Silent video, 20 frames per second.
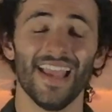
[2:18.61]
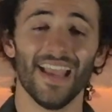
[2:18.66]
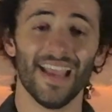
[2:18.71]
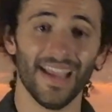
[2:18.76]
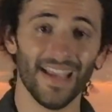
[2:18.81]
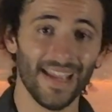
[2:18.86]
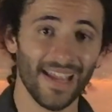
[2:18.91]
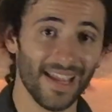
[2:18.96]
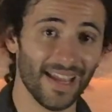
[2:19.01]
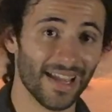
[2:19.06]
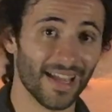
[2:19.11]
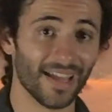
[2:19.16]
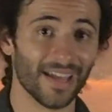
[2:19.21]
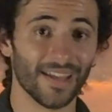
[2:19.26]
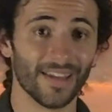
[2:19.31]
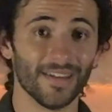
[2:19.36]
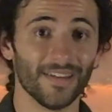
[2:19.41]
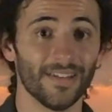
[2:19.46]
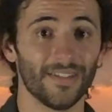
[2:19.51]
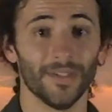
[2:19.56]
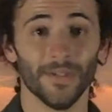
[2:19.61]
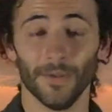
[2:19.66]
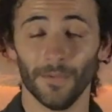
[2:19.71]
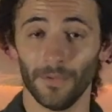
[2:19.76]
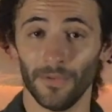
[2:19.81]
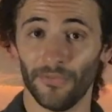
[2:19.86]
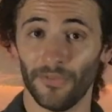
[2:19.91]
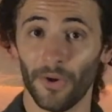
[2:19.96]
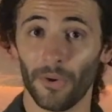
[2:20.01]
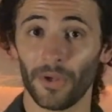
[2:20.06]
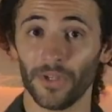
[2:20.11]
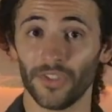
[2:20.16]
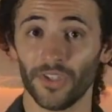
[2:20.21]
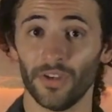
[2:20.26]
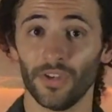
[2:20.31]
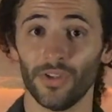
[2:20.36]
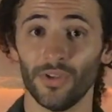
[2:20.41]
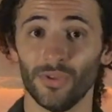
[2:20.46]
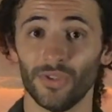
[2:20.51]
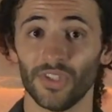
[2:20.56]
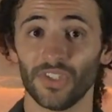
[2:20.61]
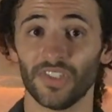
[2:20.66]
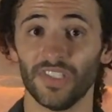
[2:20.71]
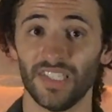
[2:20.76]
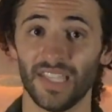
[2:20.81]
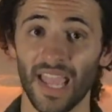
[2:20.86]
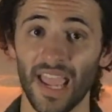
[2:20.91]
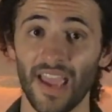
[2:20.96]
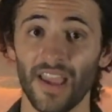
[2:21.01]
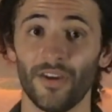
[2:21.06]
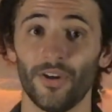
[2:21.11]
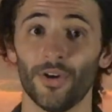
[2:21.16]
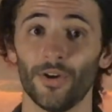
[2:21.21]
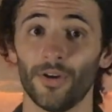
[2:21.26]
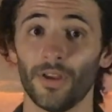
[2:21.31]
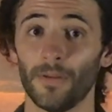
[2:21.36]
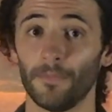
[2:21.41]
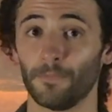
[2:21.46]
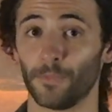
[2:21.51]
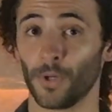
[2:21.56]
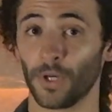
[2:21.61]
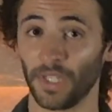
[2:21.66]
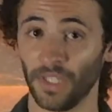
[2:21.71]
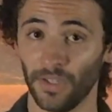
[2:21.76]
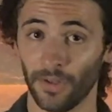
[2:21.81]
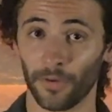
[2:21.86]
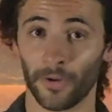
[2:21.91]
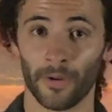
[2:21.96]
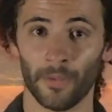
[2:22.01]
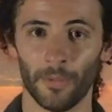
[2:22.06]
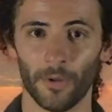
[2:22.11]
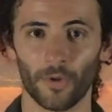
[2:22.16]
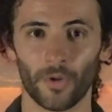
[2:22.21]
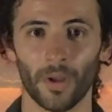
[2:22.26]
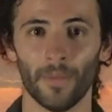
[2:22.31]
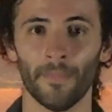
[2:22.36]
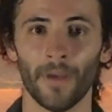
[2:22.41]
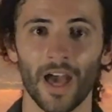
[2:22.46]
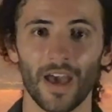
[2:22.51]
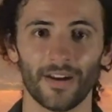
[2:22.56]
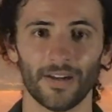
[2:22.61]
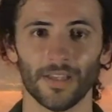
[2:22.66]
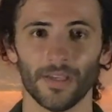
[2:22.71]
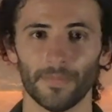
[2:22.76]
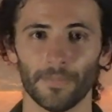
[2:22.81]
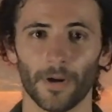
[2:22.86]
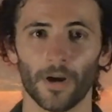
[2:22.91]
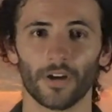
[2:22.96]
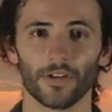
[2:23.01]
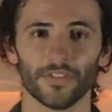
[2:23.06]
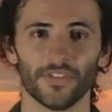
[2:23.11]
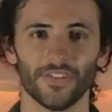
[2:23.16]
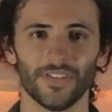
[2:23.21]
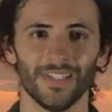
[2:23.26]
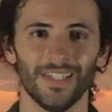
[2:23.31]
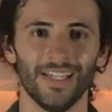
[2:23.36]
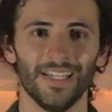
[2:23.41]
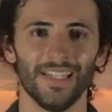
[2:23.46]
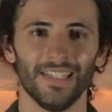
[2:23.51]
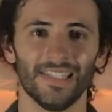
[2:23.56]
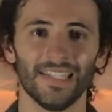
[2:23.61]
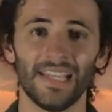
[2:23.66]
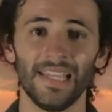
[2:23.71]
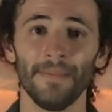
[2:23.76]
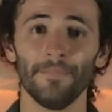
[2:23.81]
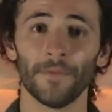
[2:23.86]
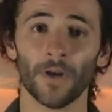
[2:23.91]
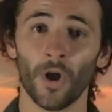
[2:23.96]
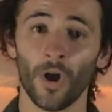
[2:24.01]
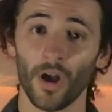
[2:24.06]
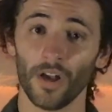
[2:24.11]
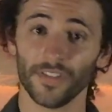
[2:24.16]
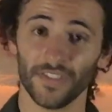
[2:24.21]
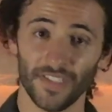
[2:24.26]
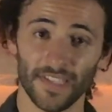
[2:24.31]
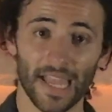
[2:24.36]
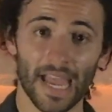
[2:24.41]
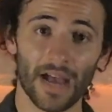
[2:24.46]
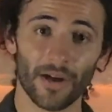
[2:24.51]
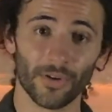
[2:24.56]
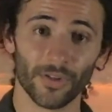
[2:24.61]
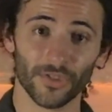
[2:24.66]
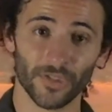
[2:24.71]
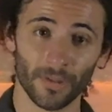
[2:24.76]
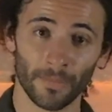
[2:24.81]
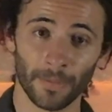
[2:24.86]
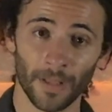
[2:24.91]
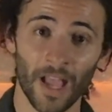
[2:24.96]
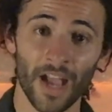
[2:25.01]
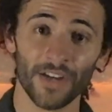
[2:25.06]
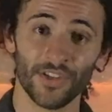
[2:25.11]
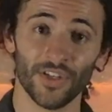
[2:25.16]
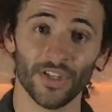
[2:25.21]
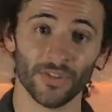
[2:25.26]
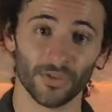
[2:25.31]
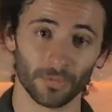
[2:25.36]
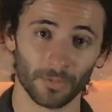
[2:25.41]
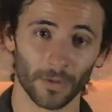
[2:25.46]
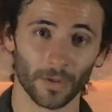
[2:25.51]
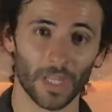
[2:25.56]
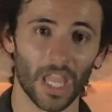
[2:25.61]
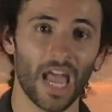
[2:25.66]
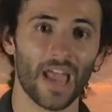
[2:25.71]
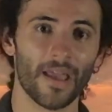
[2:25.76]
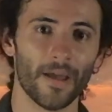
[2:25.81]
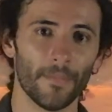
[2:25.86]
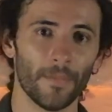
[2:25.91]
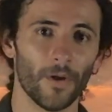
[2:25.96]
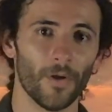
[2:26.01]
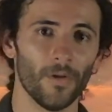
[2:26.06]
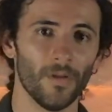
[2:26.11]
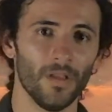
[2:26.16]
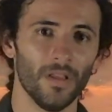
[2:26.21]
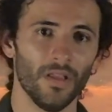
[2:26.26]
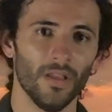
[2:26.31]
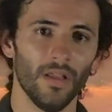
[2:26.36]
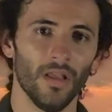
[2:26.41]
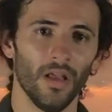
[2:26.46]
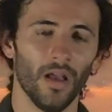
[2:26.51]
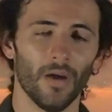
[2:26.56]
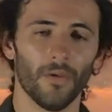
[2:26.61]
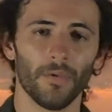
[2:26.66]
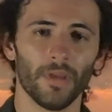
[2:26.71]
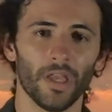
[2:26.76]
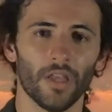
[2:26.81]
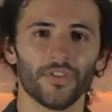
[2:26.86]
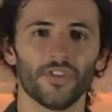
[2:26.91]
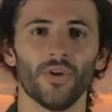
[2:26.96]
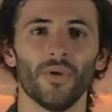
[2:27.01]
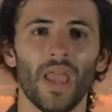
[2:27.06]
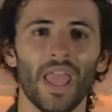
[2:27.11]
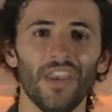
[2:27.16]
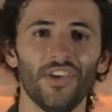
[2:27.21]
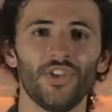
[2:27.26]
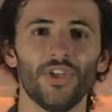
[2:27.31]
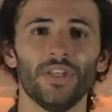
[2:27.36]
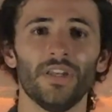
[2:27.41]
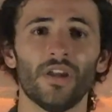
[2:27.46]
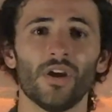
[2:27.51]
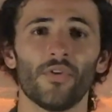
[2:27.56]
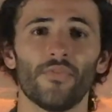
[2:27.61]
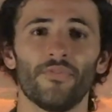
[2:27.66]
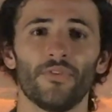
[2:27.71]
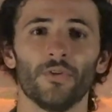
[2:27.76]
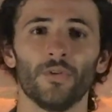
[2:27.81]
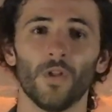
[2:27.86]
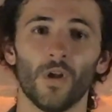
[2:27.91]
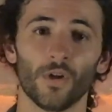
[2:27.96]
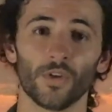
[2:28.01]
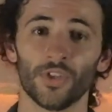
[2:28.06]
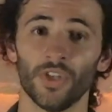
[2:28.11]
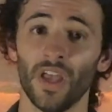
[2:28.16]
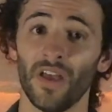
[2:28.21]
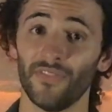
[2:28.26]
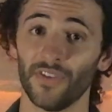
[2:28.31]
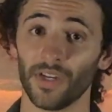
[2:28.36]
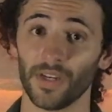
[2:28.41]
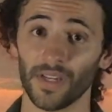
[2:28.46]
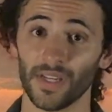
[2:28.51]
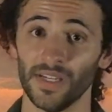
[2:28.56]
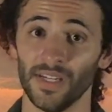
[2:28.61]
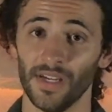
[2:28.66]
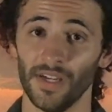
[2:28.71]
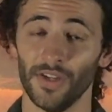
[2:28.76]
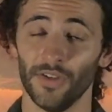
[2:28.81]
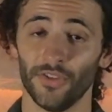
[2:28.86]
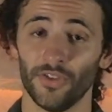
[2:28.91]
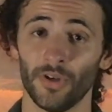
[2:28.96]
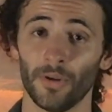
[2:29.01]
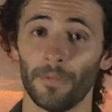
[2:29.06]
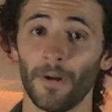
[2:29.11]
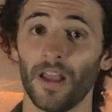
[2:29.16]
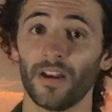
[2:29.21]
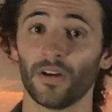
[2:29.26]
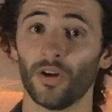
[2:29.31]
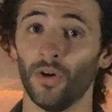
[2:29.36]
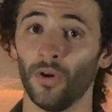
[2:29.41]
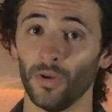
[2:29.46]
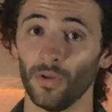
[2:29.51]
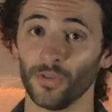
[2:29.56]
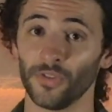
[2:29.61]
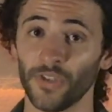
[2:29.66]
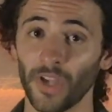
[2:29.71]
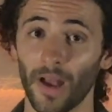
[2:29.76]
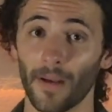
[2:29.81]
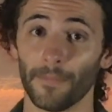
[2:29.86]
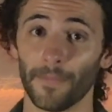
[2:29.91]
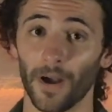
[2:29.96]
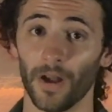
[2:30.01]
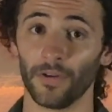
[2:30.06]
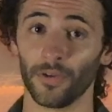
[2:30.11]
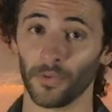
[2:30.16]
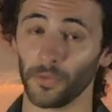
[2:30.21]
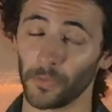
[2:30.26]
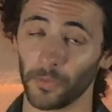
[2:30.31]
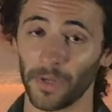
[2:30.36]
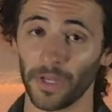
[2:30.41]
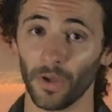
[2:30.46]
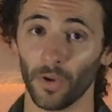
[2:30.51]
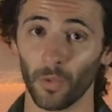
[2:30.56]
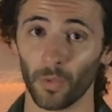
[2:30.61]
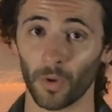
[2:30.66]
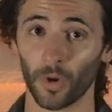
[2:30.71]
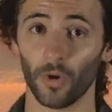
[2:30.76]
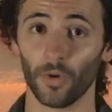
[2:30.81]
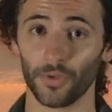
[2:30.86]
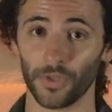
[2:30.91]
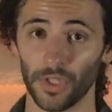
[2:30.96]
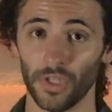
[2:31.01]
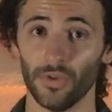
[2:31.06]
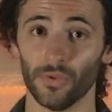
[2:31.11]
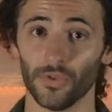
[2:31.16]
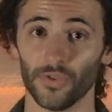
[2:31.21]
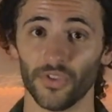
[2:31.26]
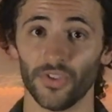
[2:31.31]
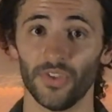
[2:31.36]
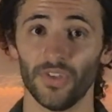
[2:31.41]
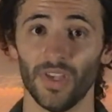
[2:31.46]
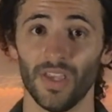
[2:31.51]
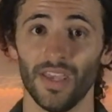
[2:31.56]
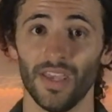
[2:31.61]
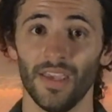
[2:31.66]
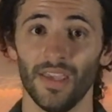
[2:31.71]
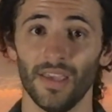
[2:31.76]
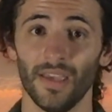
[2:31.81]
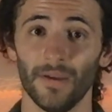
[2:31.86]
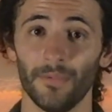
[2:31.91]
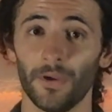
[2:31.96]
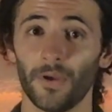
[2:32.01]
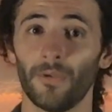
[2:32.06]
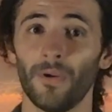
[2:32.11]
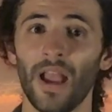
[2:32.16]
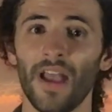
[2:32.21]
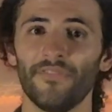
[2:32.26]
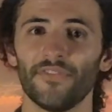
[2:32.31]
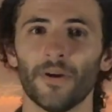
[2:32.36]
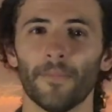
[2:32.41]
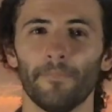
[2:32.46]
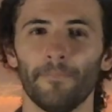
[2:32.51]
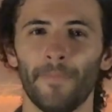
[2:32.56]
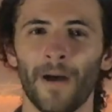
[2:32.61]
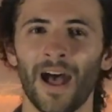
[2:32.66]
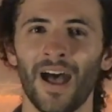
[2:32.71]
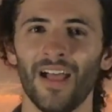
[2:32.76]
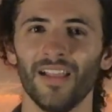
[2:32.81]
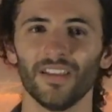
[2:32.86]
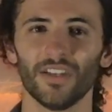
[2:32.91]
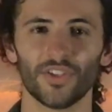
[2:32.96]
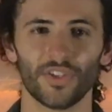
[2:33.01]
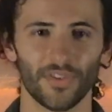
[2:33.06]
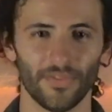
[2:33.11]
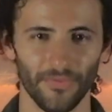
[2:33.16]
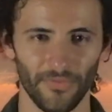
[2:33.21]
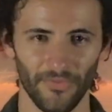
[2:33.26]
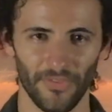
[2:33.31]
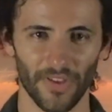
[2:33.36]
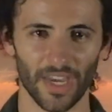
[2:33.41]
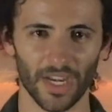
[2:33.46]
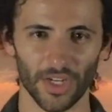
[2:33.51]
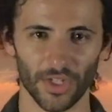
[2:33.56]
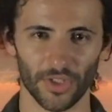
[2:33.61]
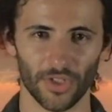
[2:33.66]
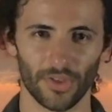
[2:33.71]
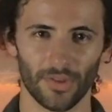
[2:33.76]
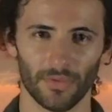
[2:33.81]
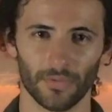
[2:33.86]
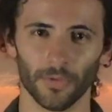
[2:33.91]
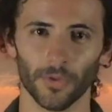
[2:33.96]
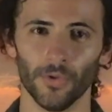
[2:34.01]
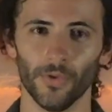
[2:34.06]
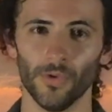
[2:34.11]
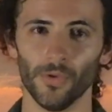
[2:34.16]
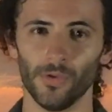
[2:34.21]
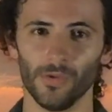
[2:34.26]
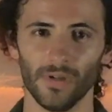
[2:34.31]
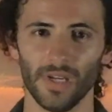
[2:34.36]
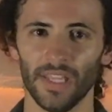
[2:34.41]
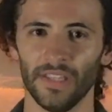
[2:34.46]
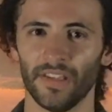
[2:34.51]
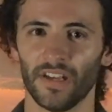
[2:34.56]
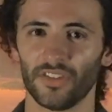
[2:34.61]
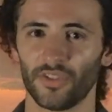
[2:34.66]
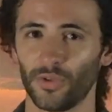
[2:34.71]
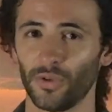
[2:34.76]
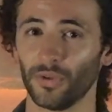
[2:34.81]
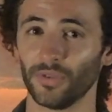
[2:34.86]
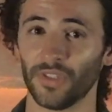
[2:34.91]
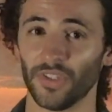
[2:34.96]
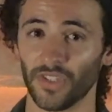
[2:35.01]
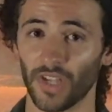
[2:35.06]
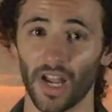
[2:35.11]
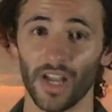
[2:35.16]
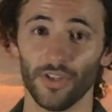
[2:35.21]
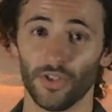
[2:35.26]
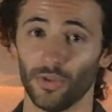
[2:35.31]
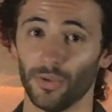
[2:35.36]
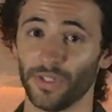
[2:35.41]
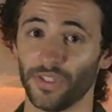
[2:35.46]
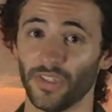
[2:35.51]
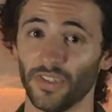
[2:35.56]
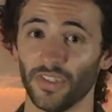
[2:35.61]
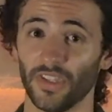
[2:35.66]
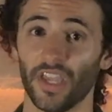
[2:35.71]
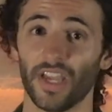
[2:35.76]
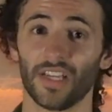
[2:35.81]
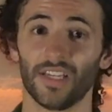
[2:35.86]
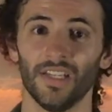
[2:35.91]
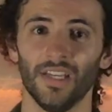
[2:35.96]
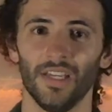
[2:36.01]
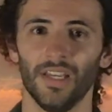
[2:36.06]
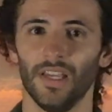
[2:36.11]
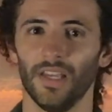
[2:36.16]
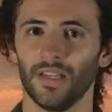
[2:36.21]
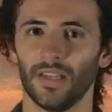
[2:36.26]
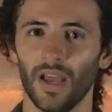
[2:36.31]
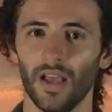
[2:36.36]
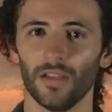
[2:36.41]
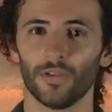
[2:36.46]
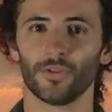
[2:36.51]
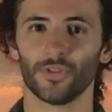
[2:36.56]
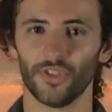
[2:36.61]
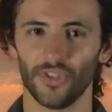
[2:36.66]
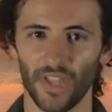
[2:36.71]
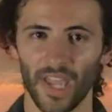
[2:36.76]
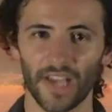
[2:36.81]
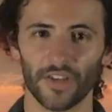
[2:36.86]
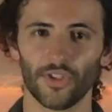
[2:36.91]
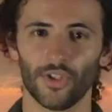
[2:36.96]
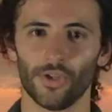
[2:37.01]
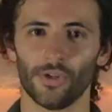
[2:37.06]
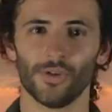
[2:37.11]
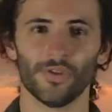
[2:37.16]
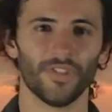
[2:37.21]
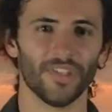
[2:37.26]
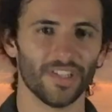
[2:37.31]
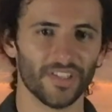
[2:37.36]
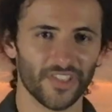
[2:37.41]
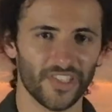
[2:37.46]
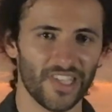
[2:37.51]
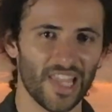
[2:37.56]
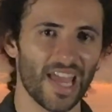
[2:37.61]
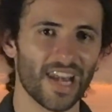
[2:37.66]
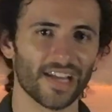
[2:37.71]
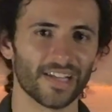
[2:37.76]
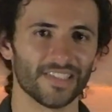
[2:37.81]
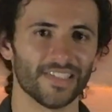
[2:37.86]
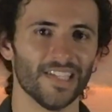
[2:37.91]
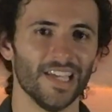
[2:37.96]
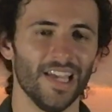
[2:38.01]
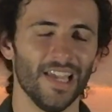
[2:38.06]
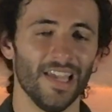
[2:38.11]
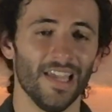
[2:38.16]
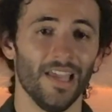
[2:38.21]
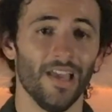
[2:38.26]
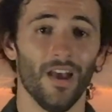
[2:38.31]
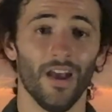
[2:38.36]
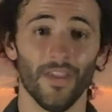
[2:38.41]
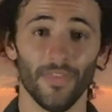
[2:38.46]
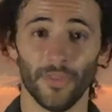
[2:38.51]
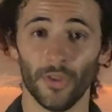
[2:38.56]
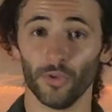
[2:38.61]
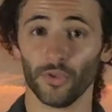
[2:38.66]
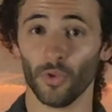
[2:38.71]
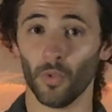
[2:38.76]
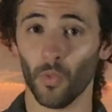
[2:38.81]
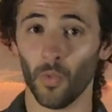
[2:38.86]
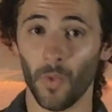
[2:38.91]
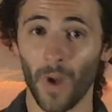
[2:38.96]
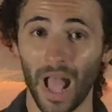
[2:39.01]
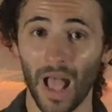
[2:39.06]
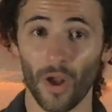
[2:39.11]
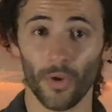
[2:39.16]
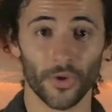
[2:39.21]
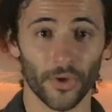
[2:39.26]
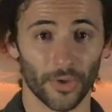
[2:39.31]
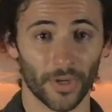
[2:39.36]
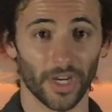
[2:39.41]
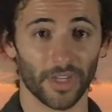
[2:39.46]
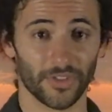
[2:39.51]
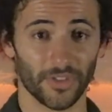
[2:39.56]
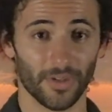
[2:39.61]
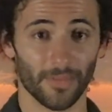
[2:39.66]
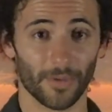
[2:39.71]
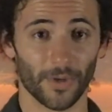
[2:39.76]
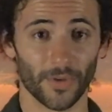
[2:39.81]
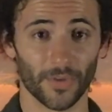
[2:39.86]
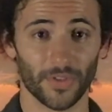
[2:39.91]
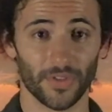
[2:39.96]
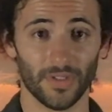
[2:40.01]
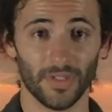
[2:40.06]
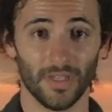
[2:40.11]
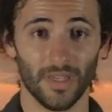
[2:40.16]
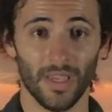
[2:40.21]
And we focus on using standard and procurable commodity parts to keep costs down and supply chains reliable. We also engineer for longevity, so your product holds up under real-world use. And we craft a polished finish through industrial design choices like colors, textures, and aesthetics. Those will wow your customers.